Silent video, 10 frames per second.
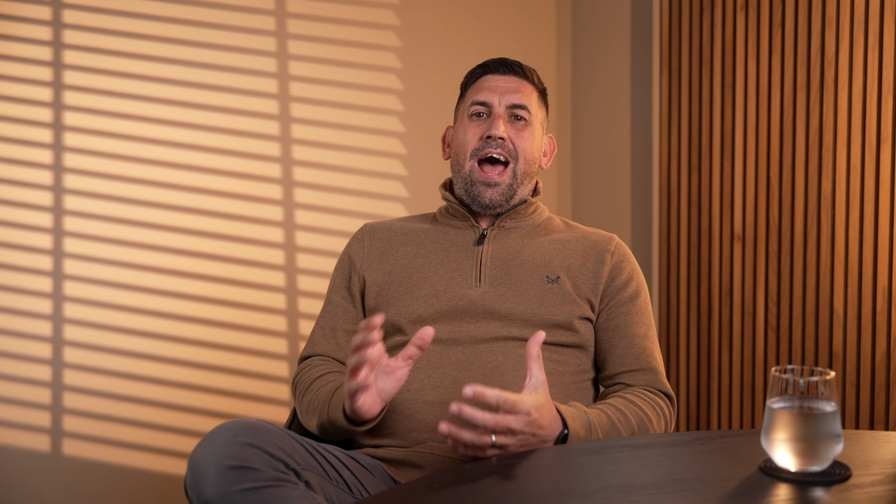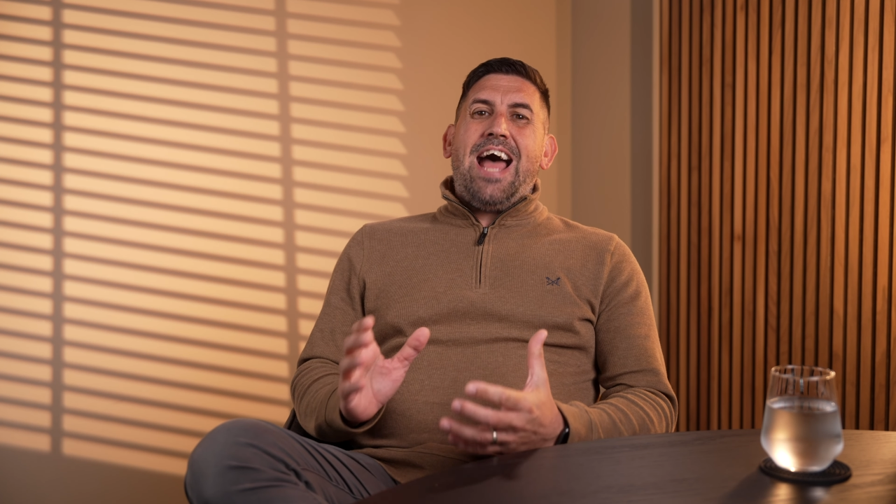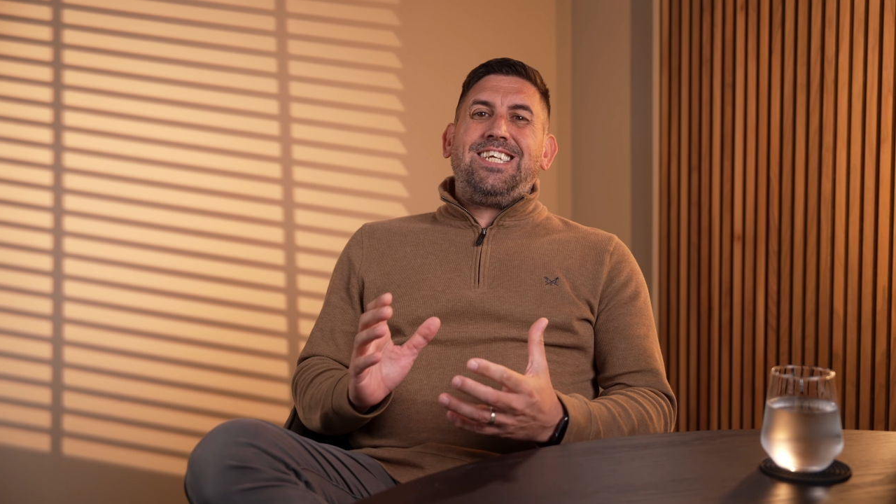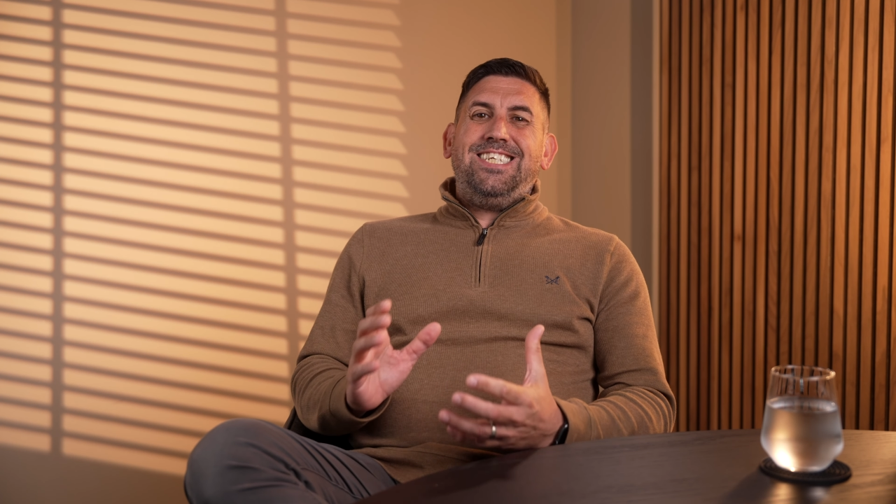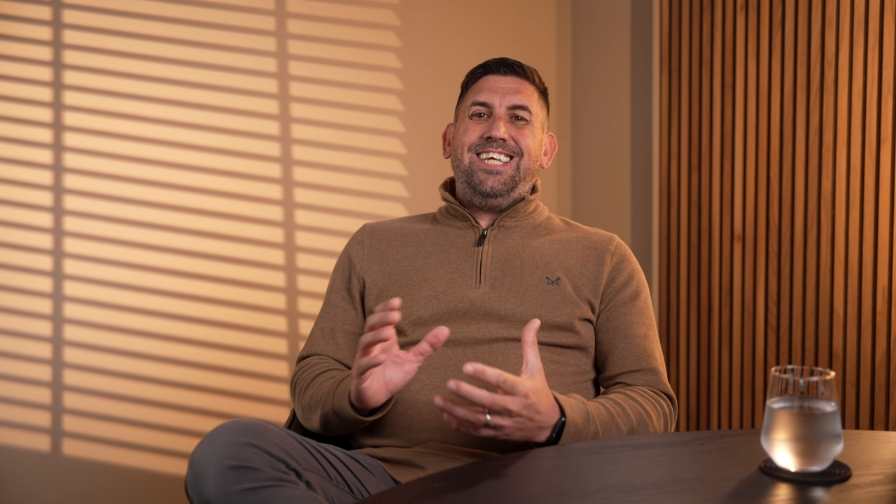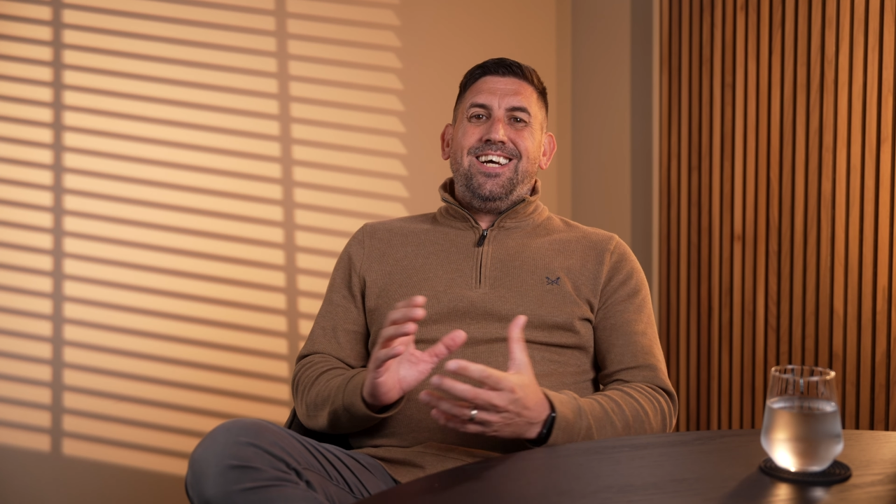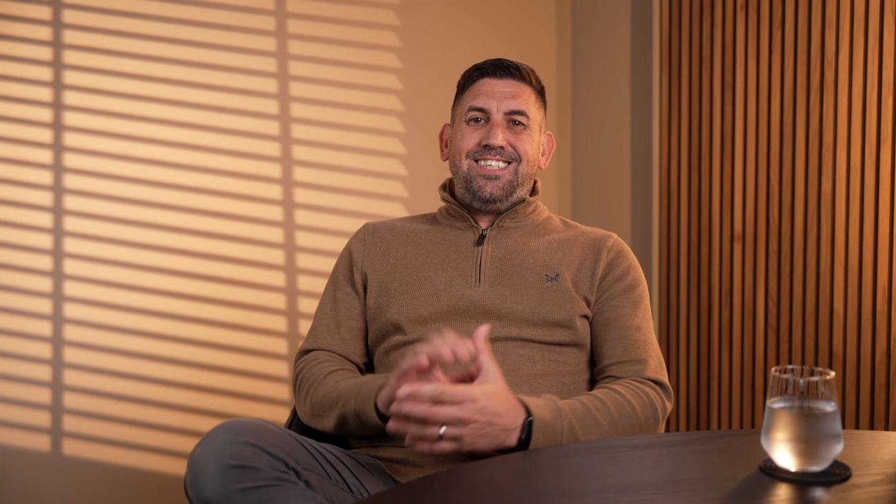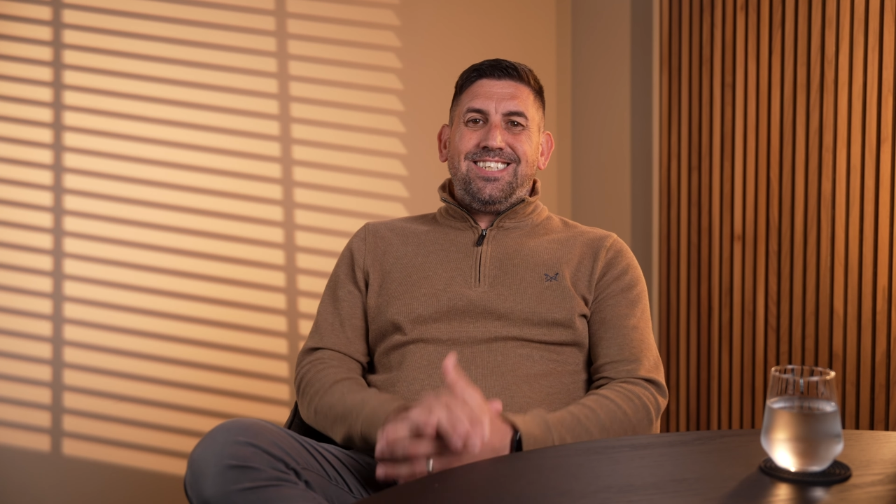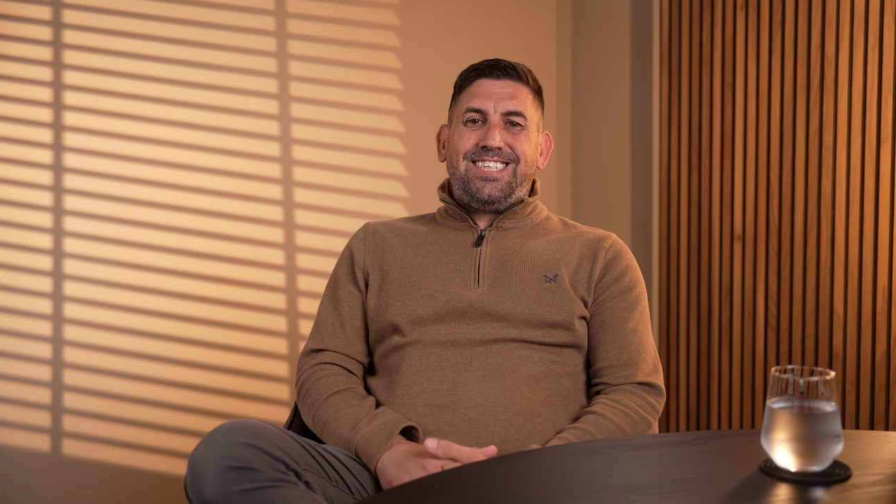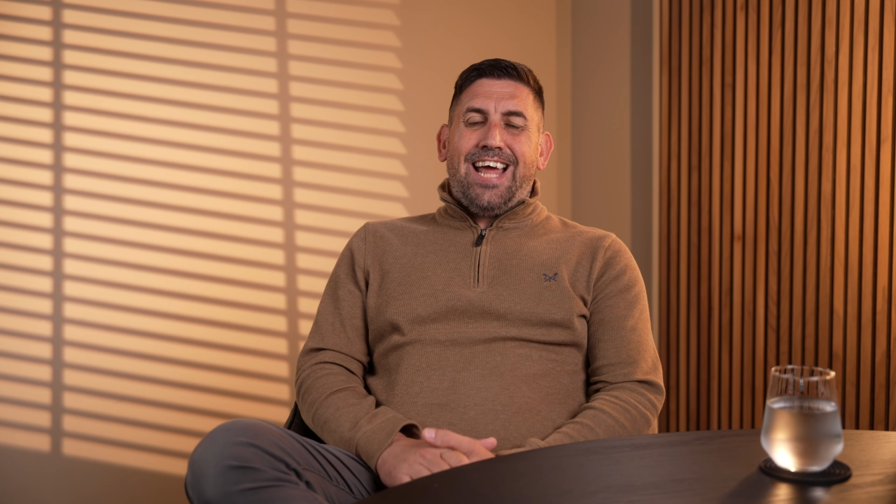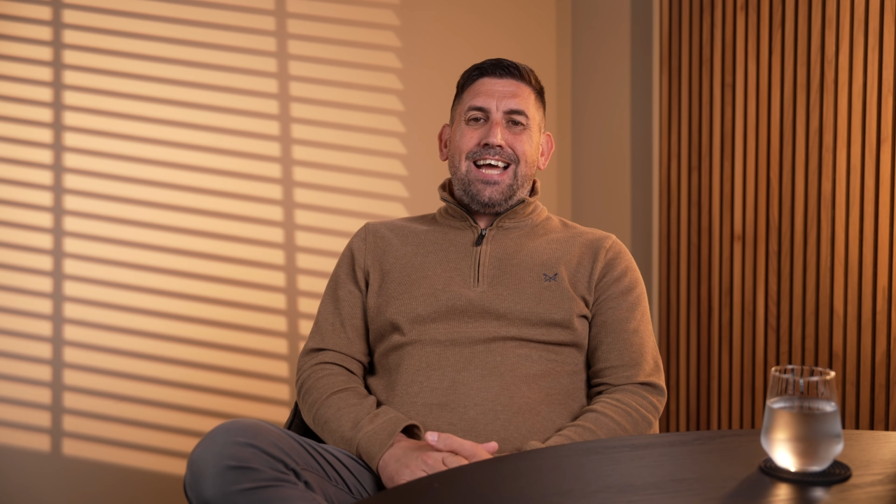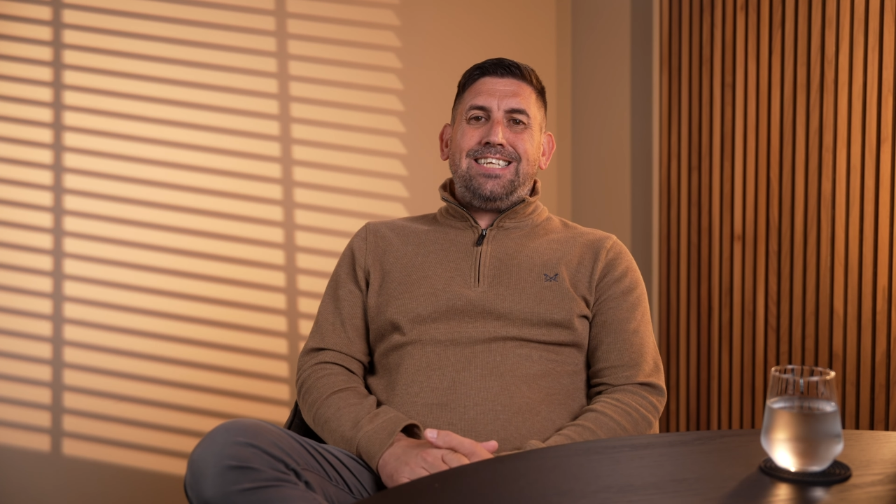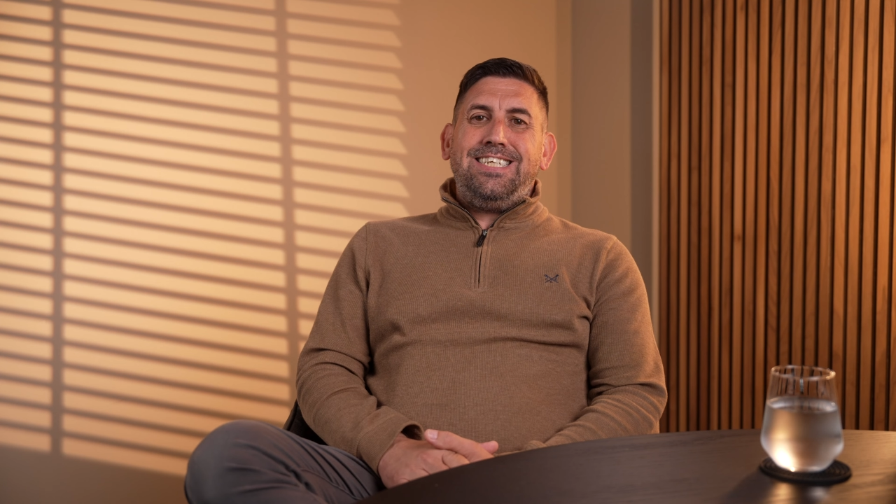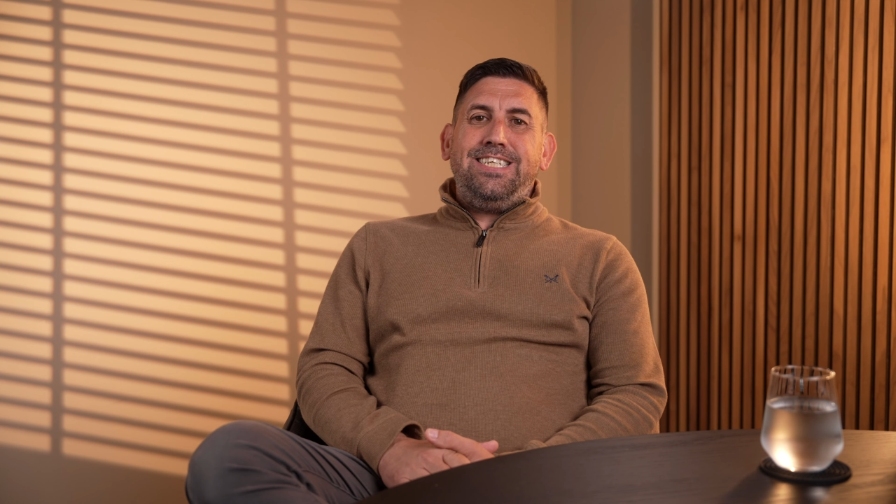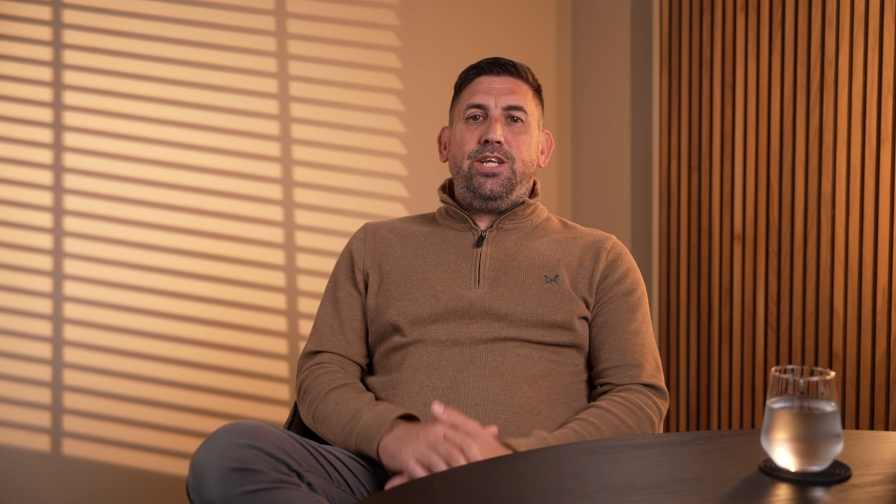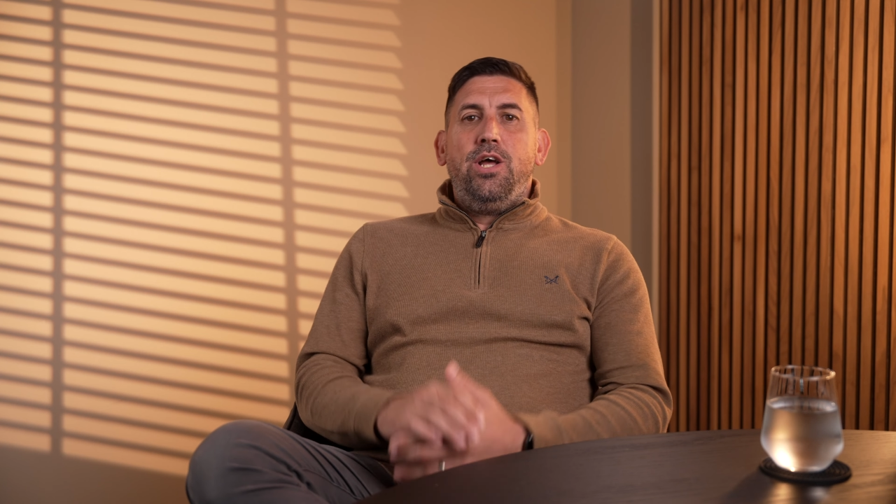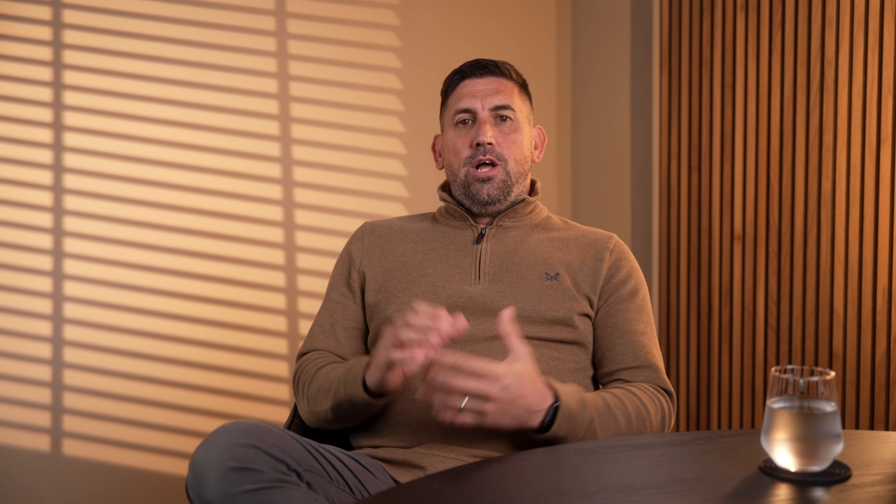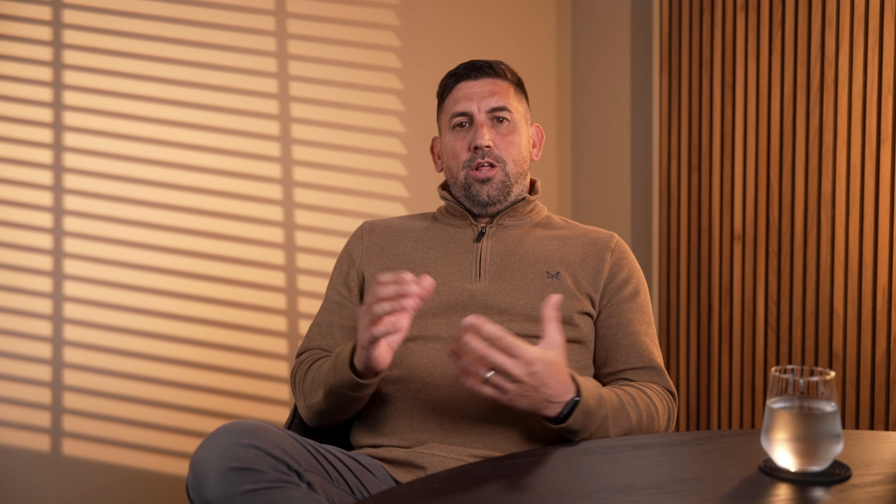actually understanding